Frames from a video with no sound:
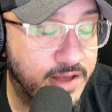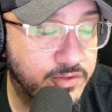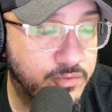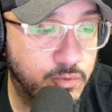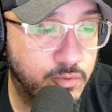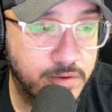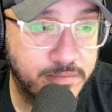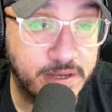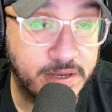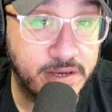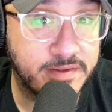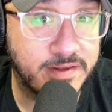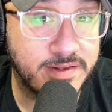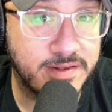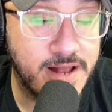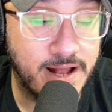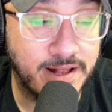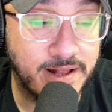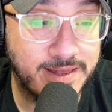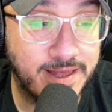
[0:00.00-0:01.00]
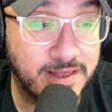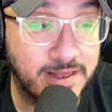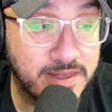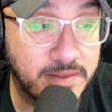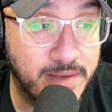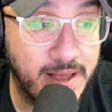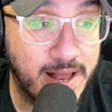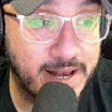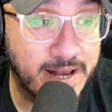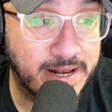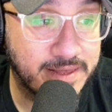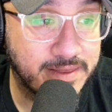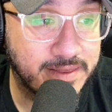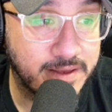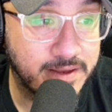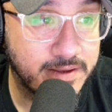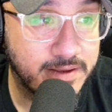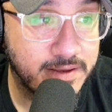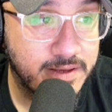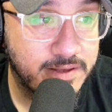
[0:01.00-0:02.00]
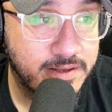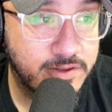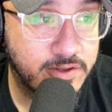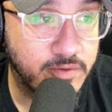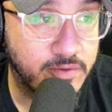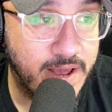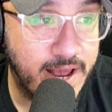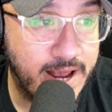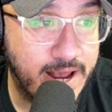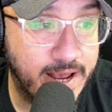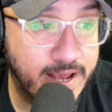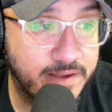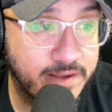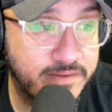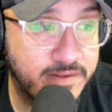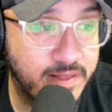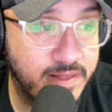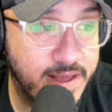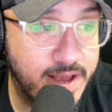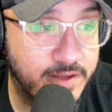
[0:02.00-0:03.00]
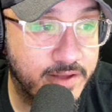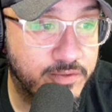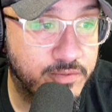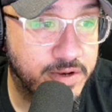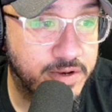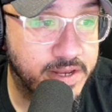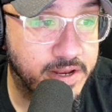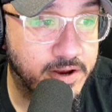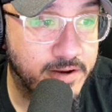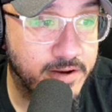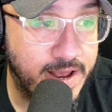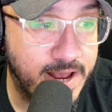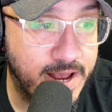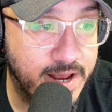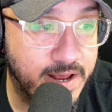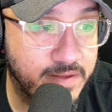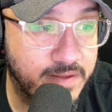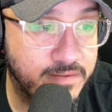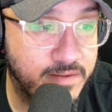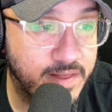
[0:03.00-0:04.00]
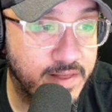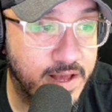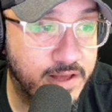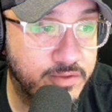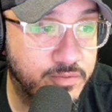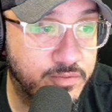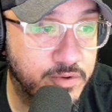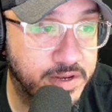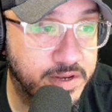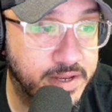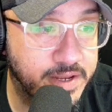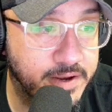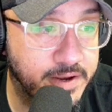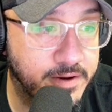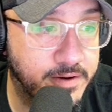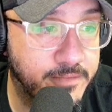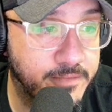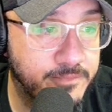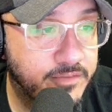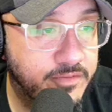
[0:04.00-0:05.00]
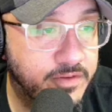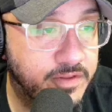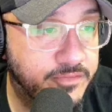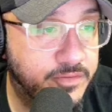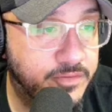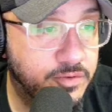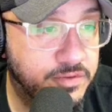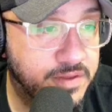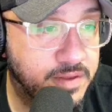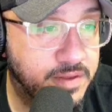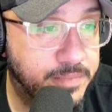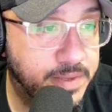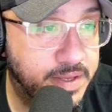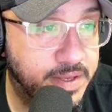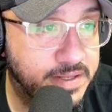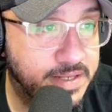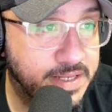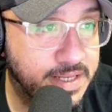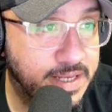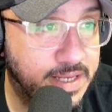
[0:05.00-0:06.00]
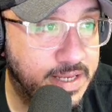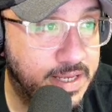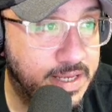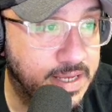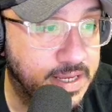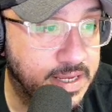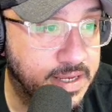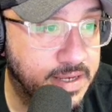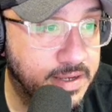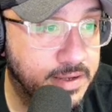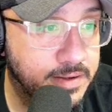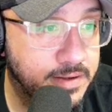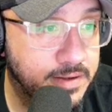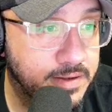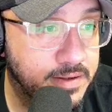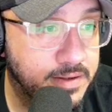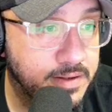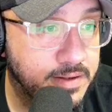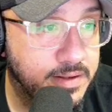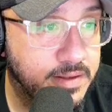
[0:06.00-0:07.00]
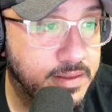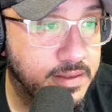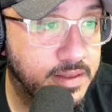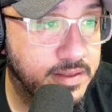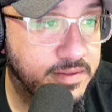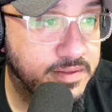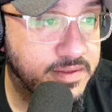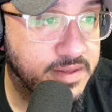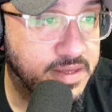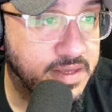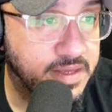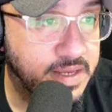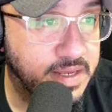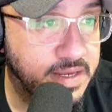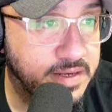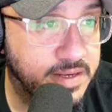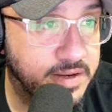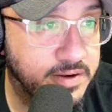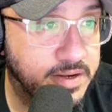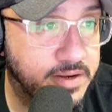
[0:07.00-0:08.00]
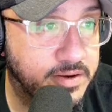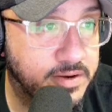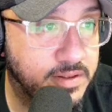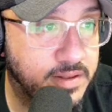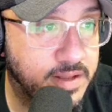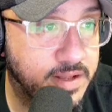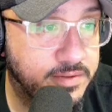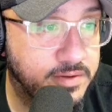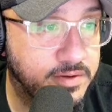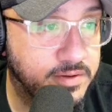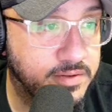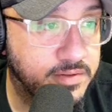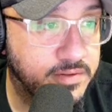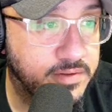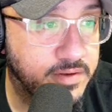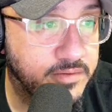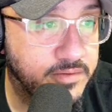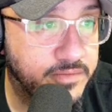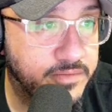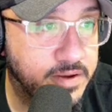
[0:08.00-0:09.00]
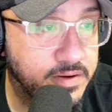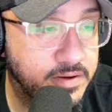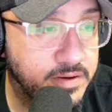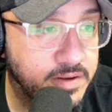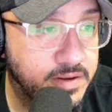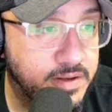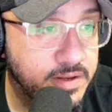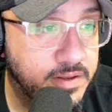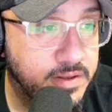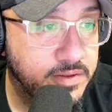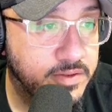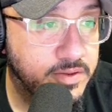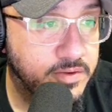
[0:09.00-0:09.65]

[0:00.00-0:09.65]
one because it's not telling them anything. So A is the last one here. A is the last one here. For the folks that picked E, let's see E down here. Lots of good stuff here. So